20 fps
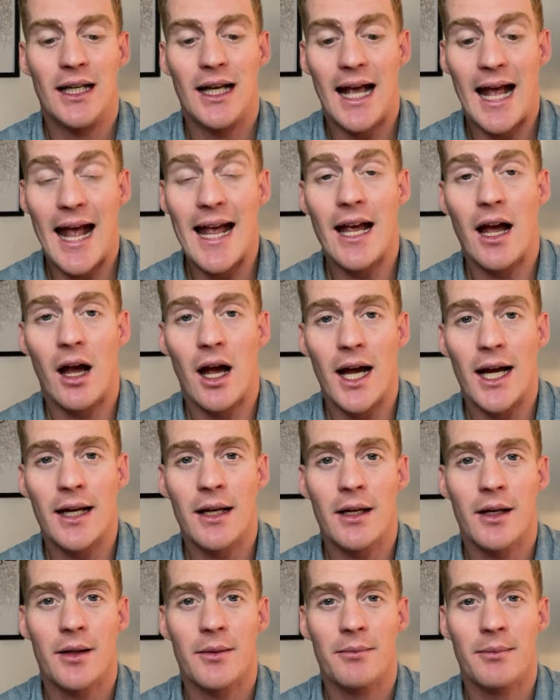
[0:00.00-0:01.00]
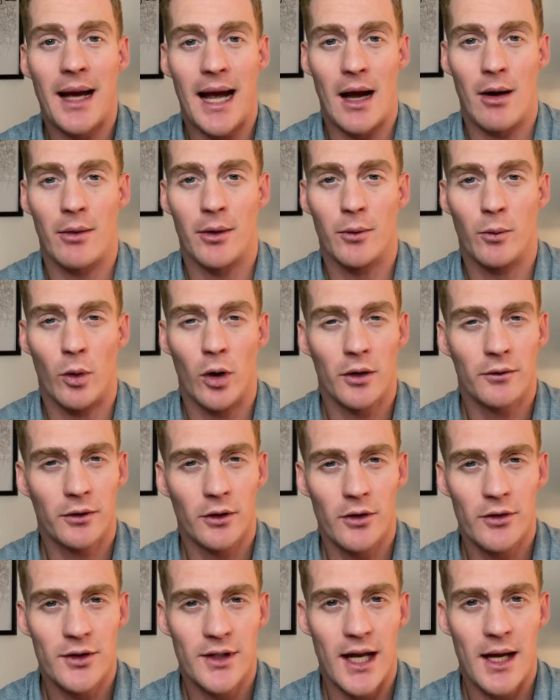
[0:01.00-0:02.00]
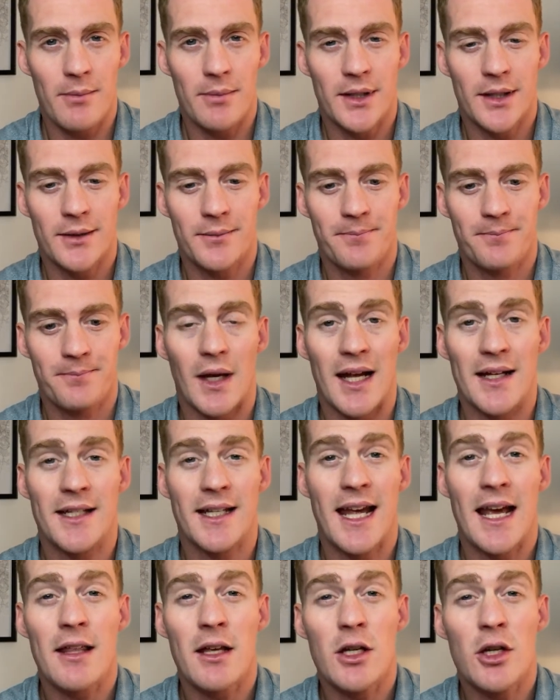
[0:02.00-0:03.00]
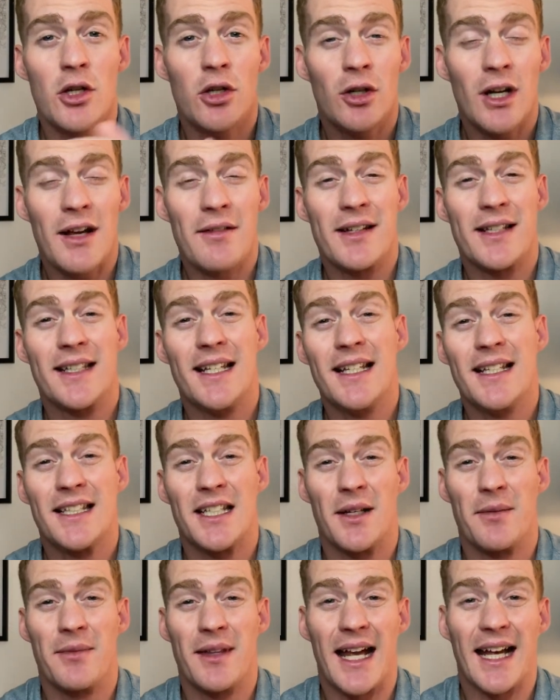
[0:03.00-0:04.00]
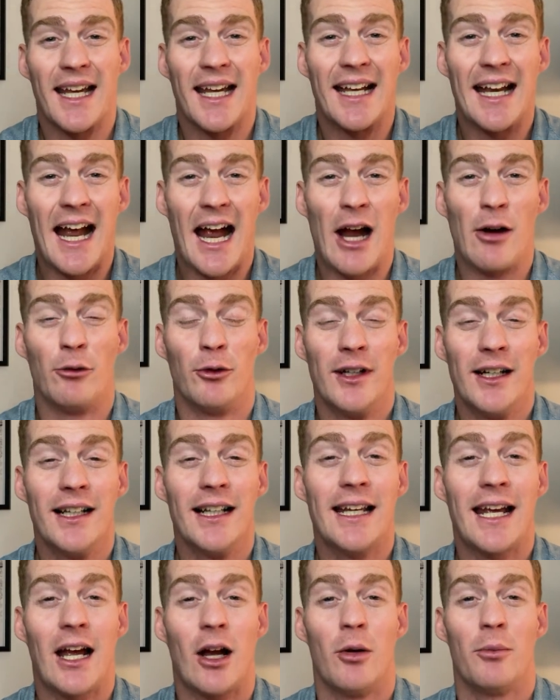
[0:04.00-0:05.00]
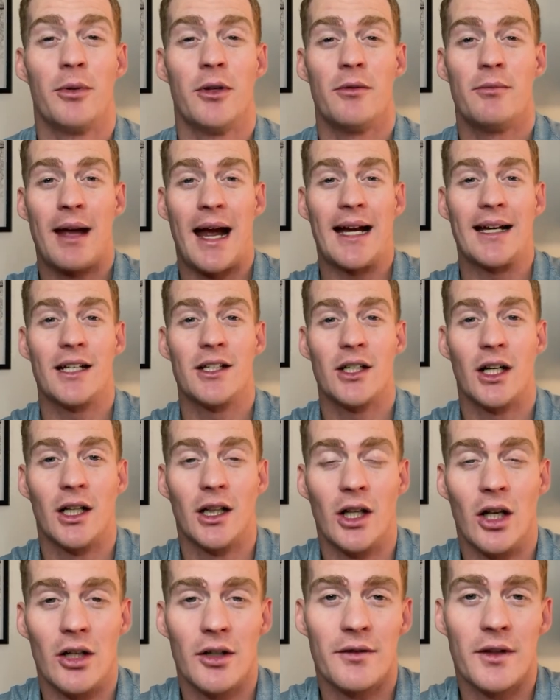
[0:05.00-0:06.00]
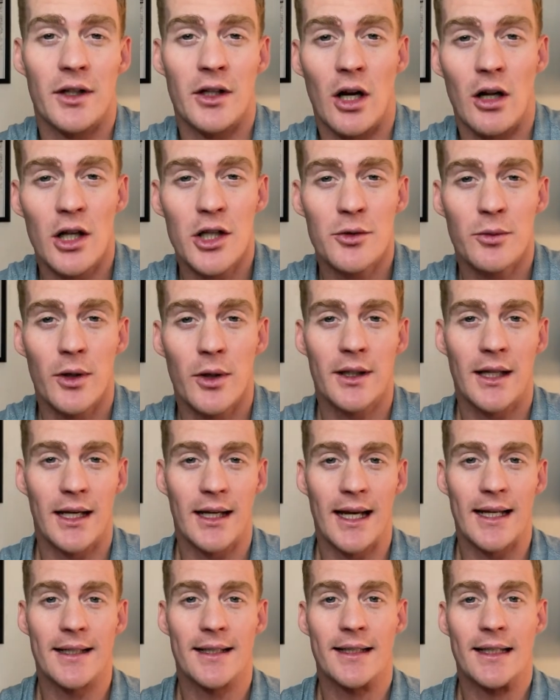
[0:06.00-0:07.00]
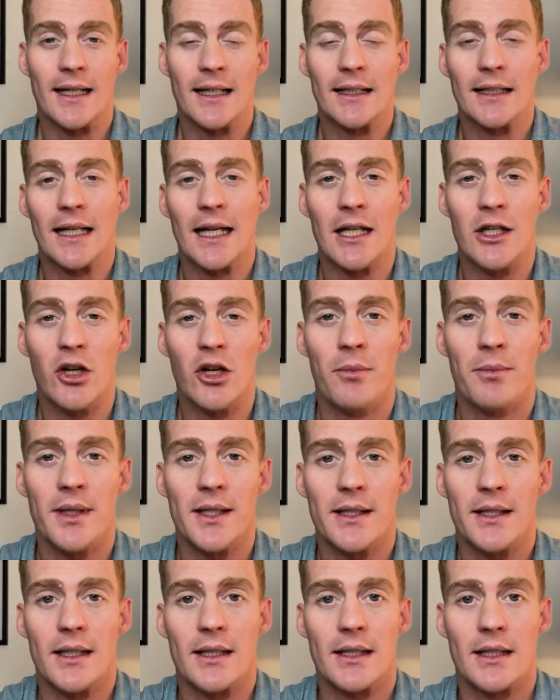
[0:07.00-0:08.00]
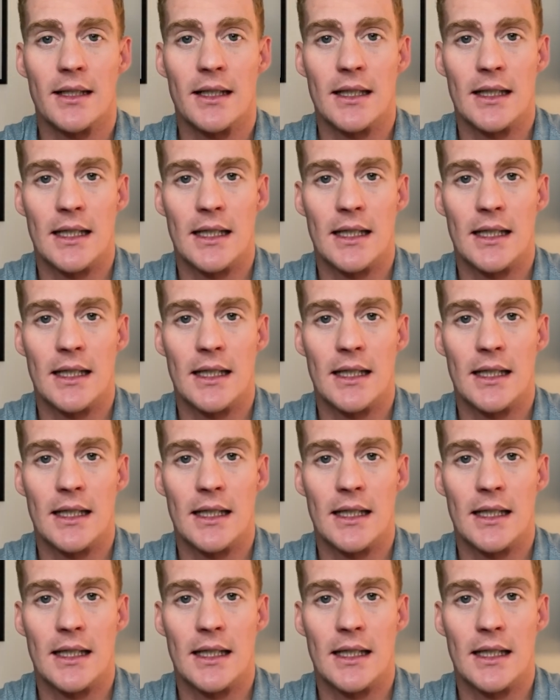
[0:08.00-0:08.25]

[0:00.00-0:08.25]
AI-powered workflow steps. And together you should have a system that can really help you manage a lot of the knowledge work that gets done in your business.